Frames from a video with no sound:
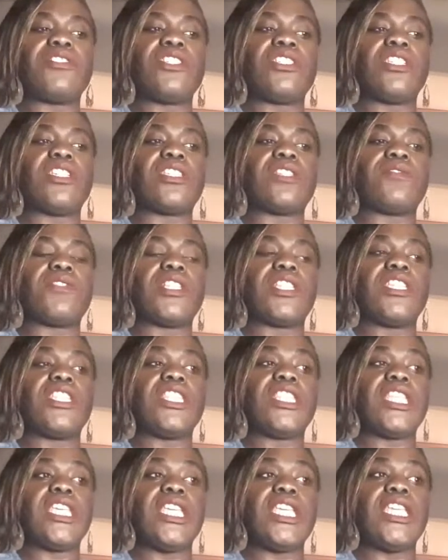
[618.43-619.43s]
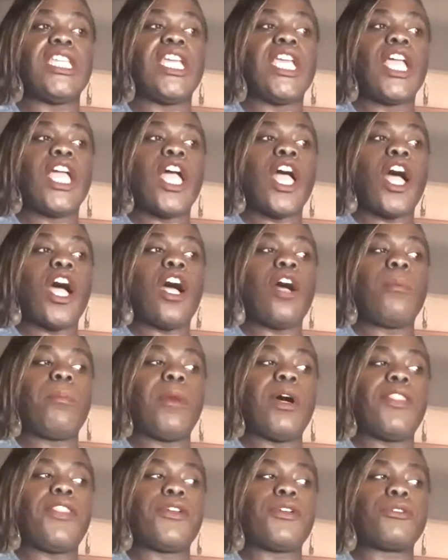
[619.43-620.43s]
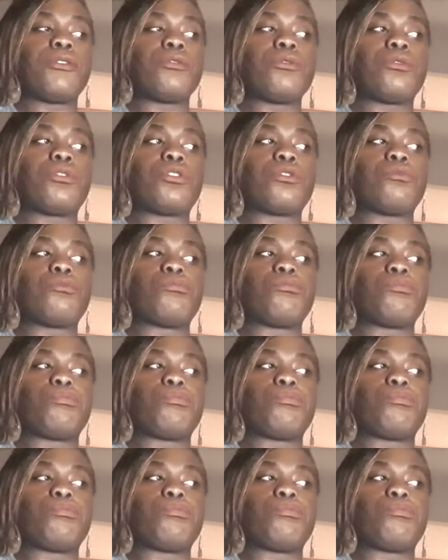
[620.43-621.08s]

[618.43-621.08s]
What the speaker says: She doesn't really need her mother's